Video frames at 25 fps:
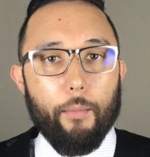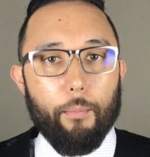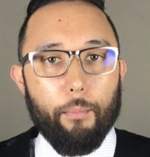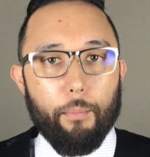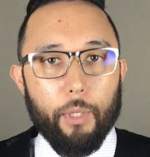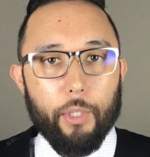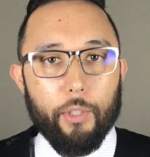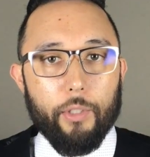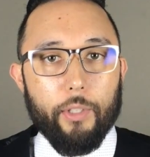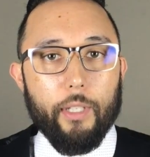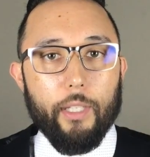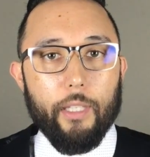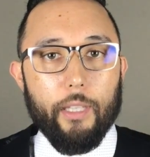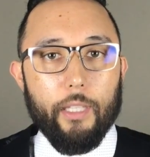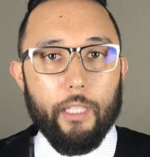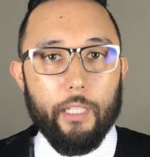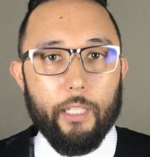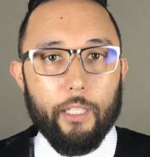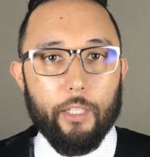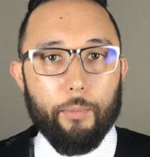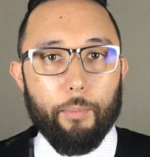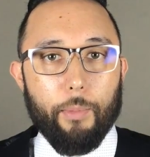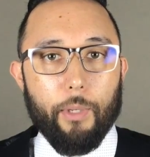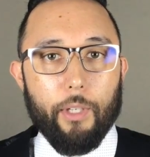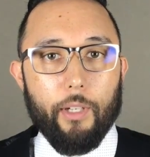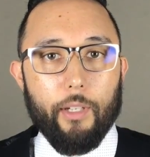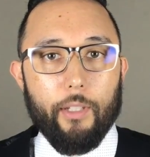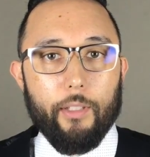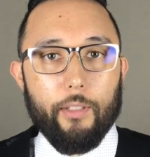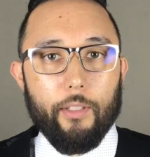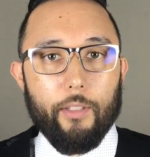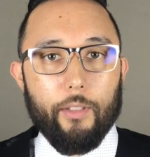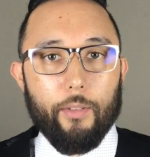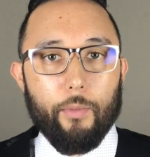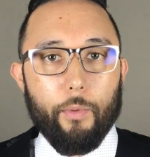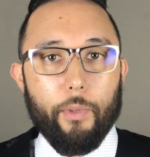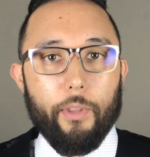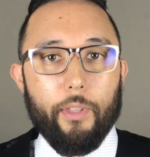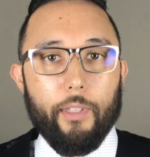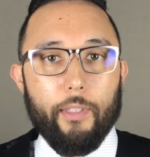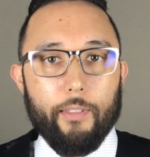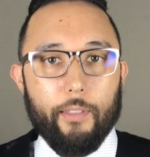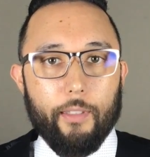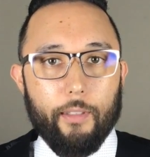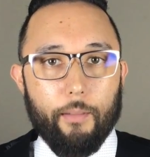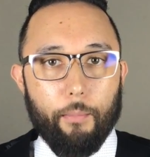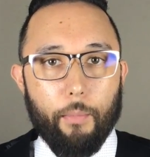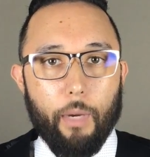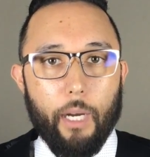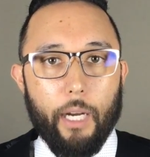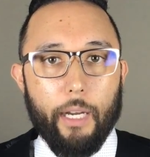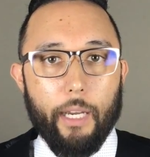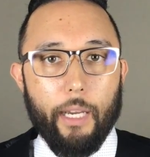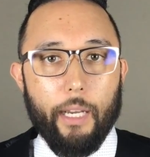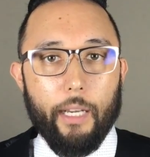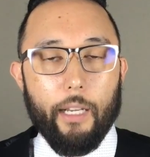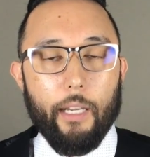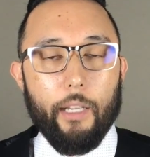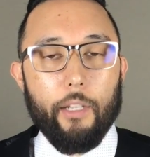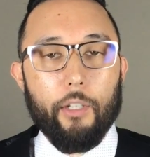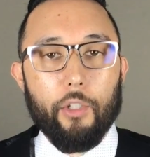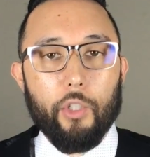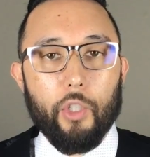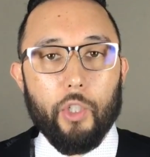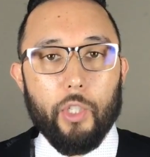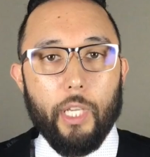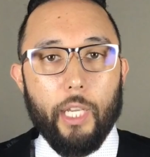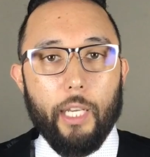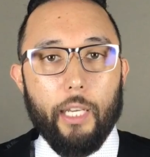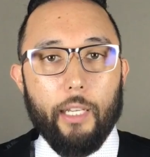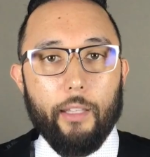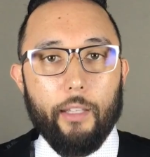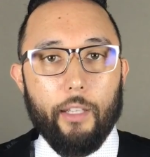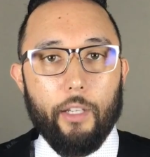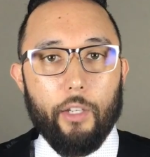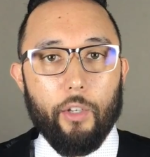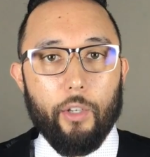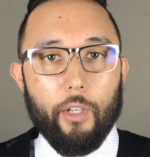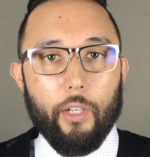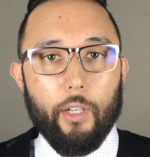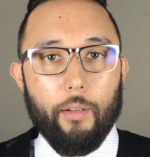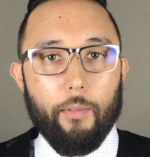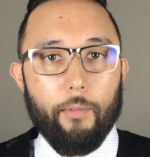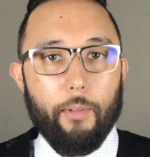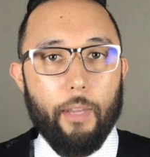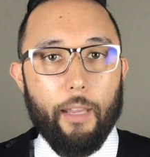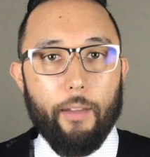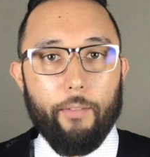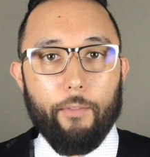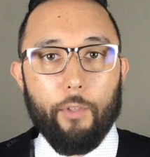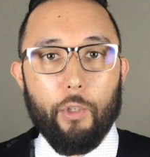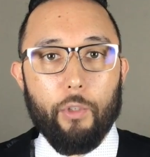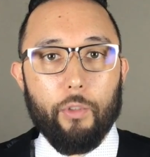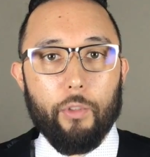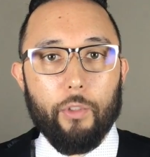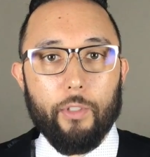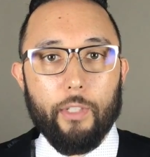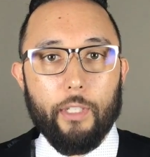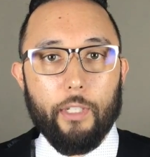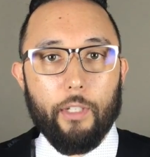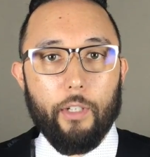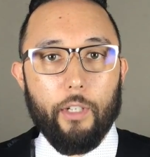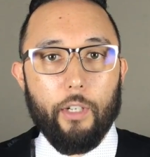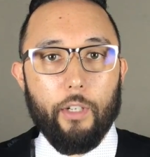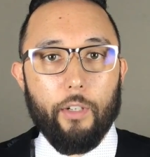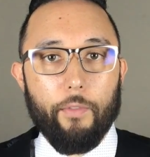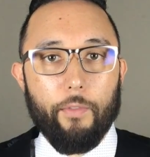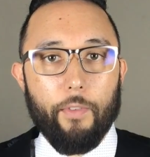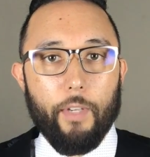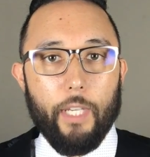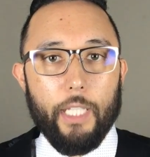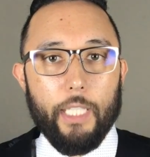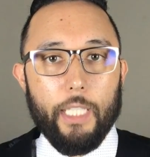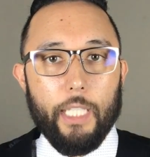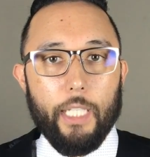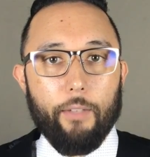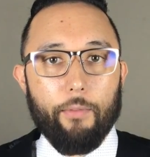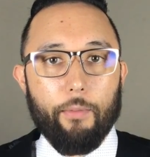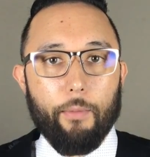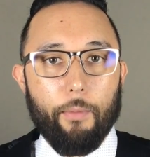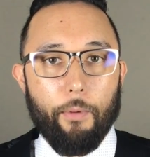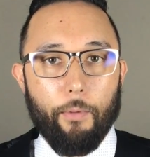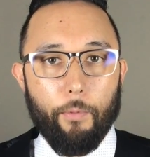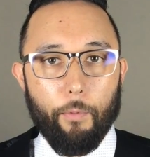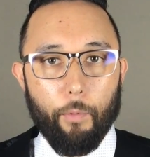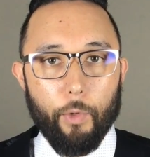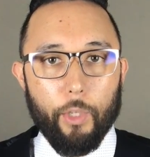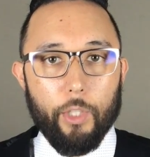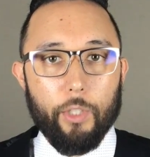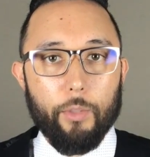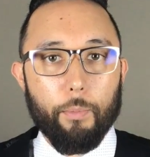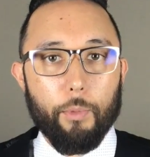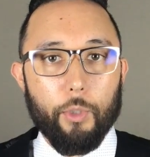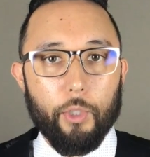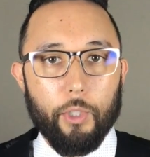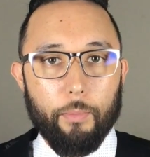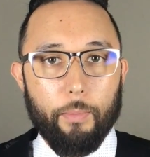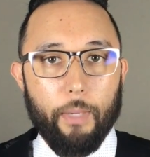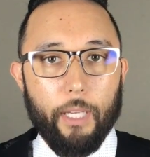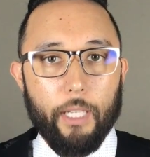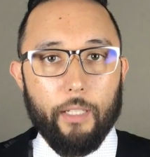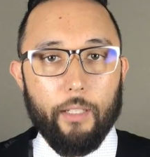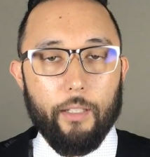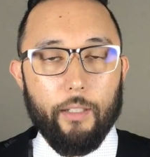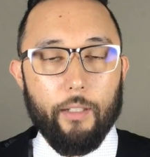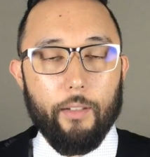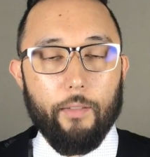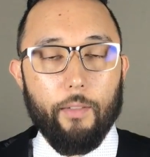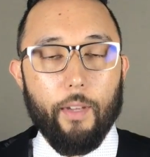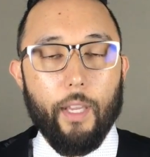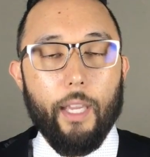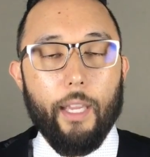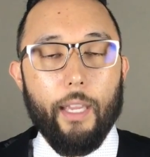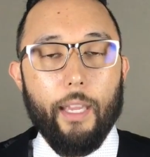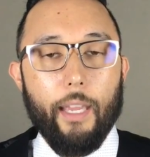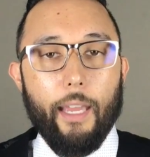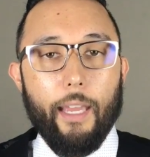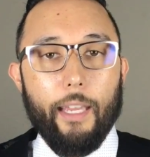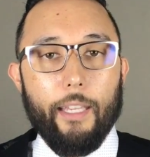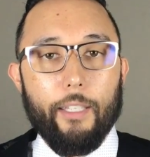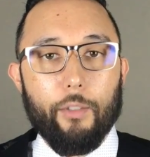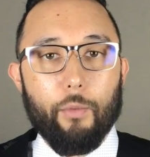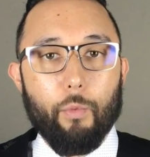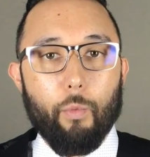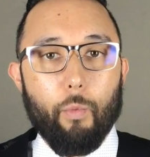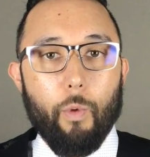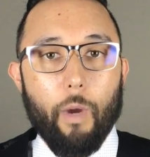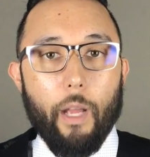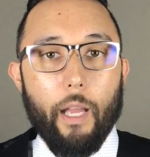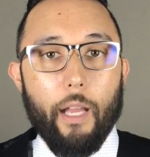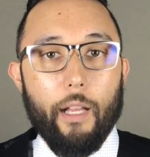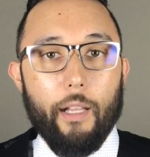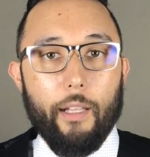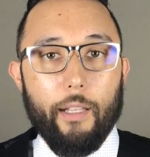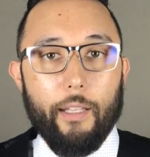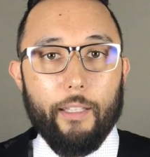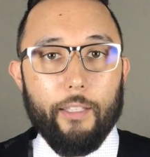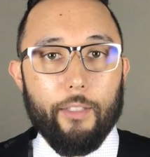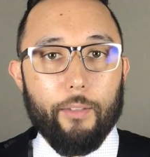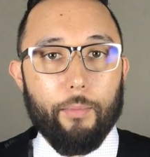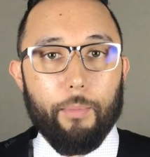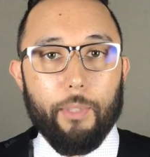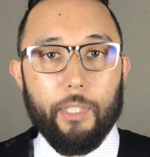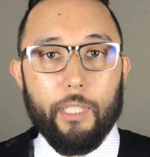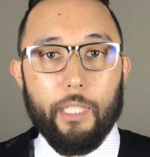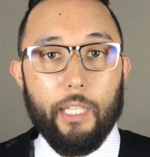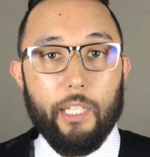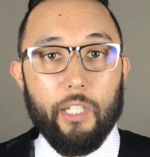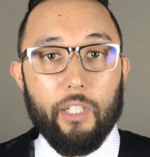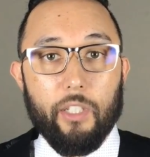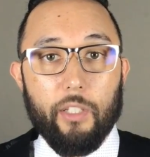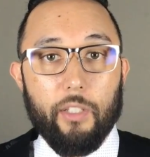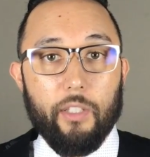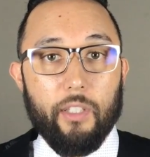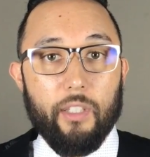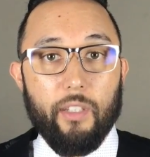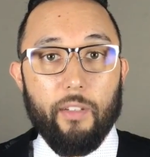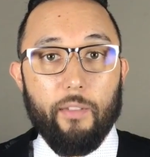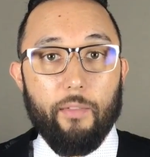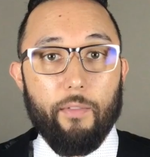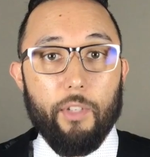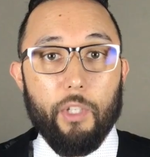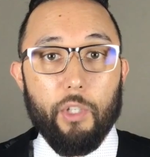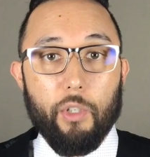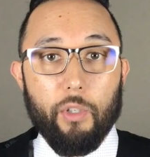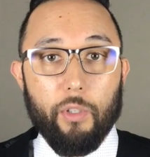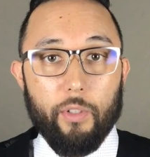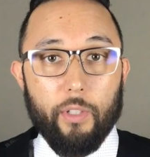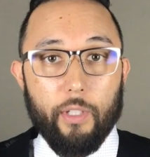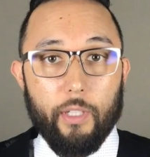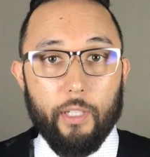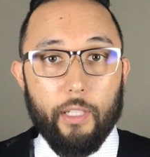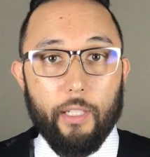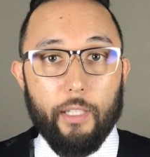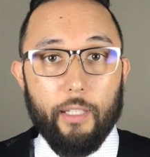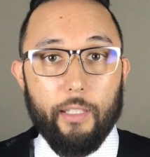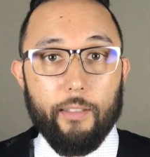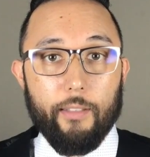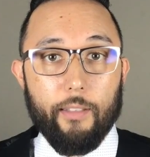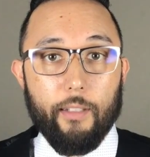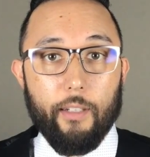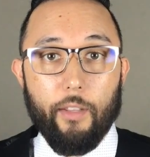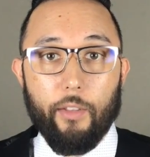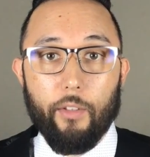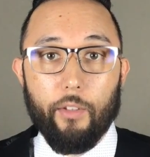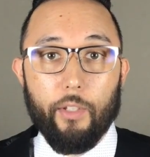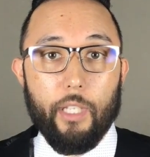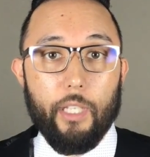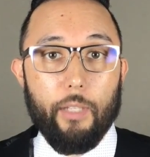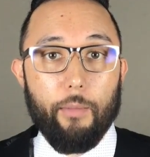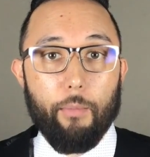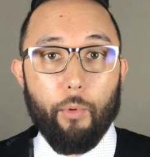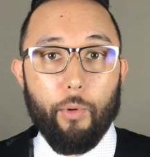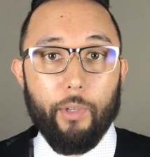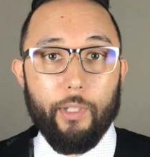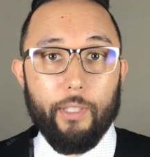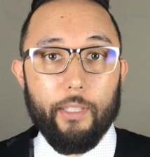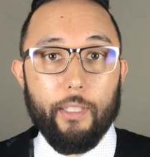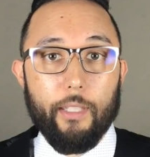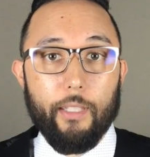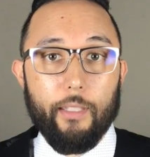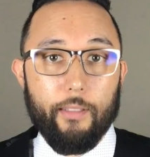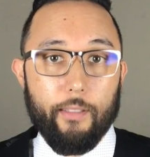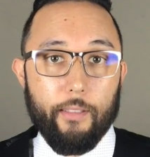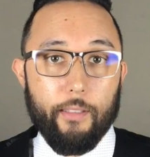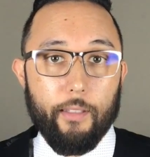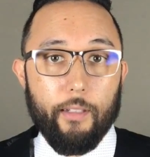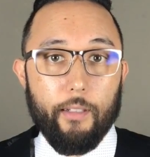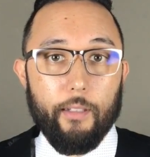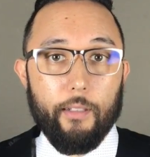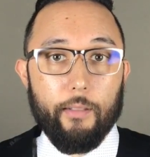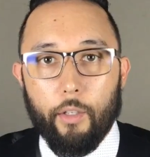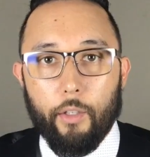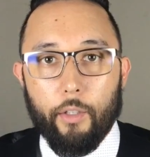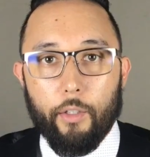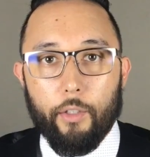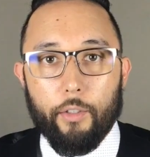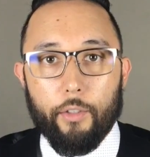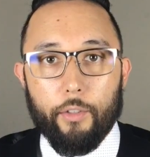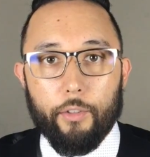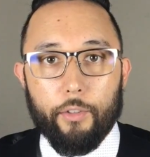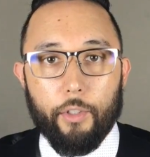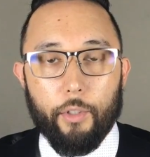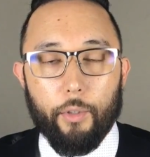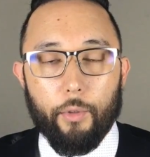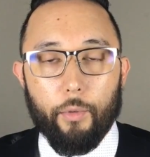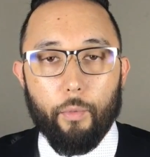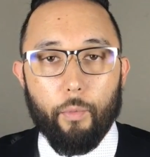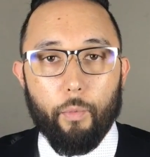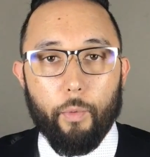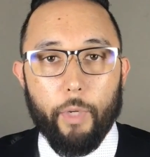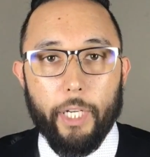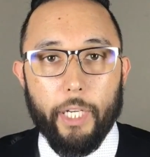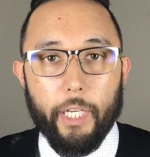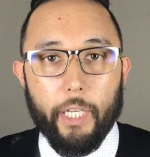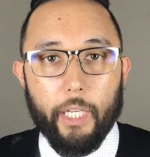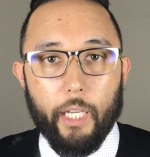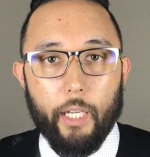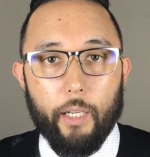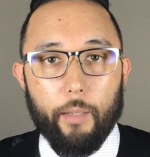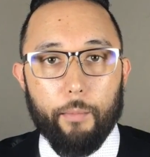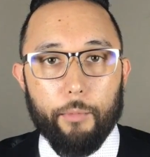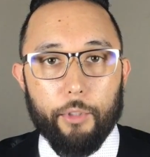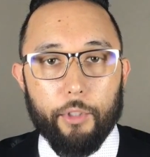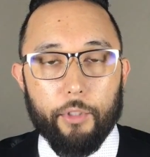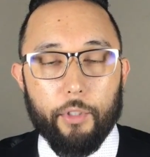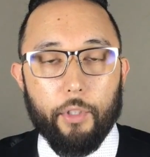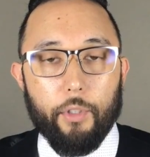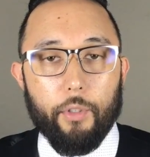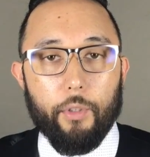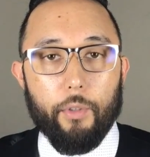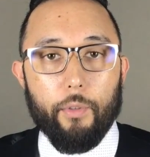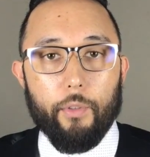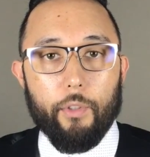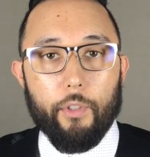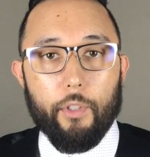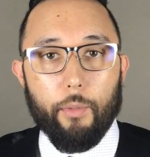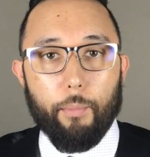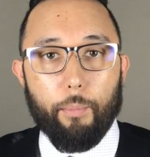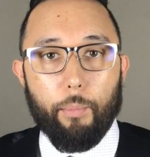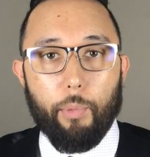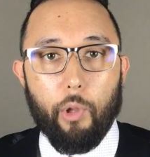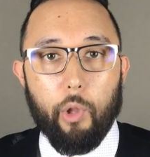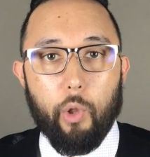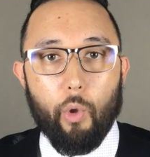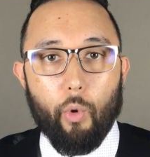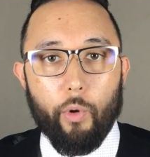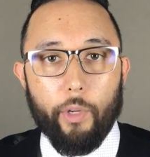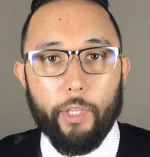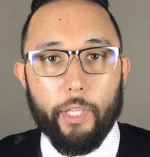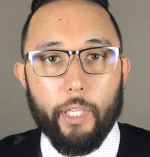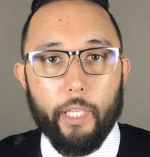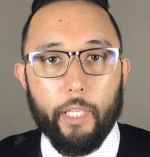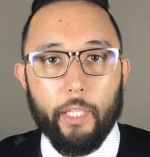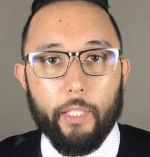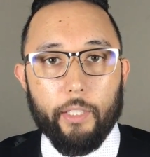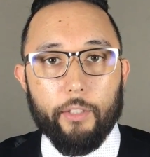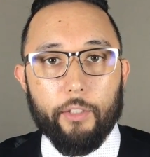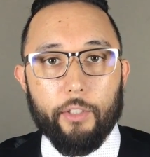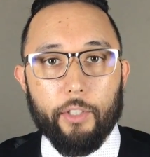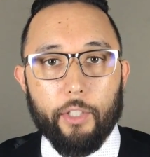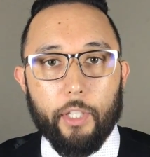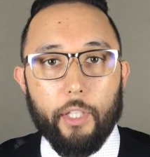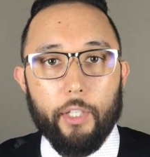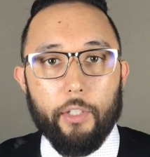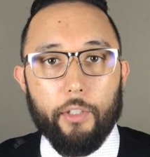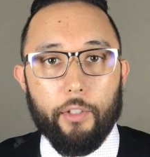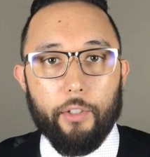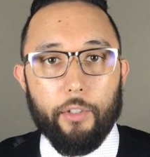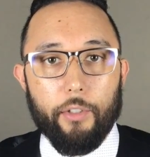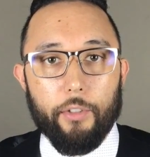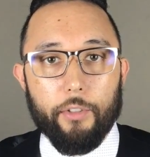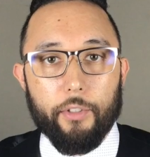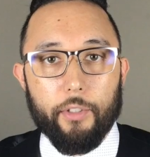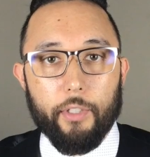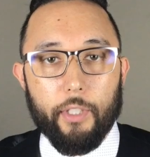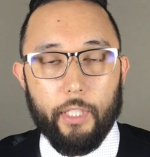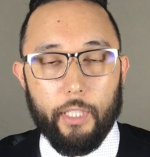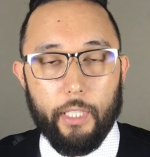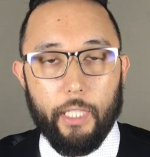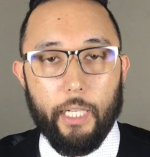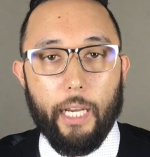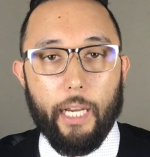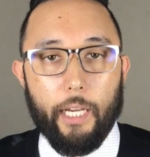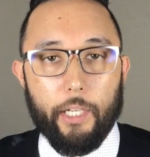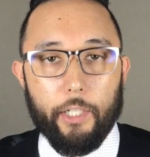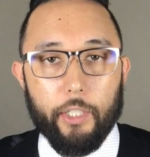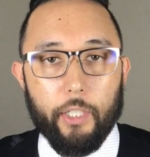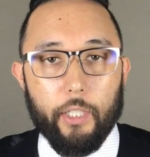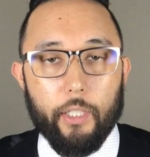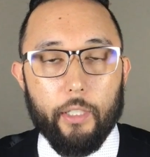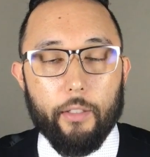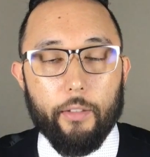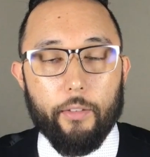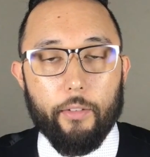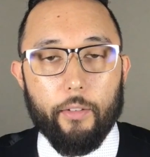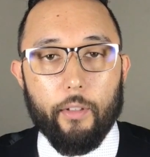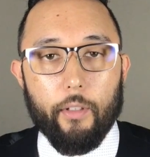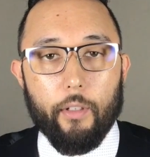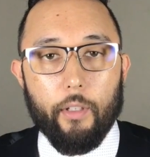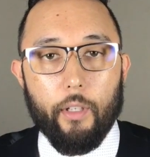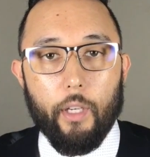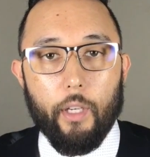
building the experiences with this in mind, understanding that you're going to have users that are interfacing from a voice perspective, as well as potentially visually, is another key point to consider. So, when it comes to deploying skills and actions,